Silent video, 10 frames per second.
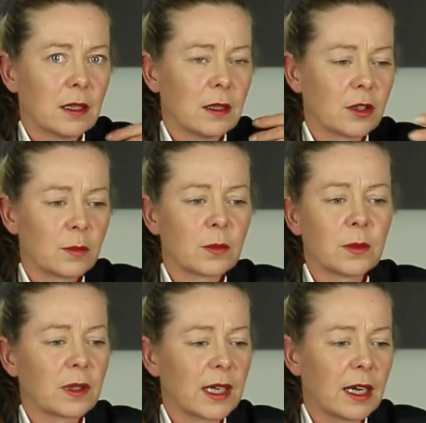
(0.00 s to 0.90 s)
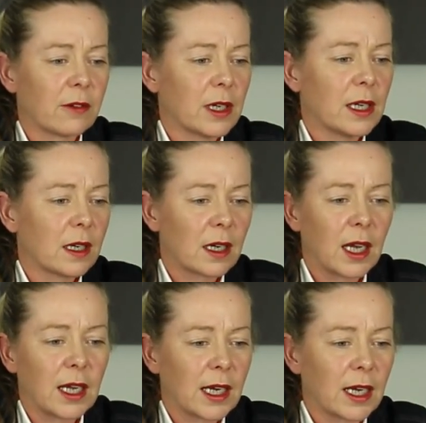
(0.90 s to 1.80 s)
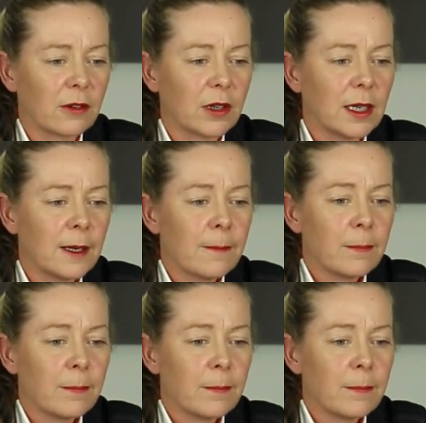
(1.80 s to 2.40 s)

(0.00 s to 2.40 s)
a SmugMug gallery, client gallery,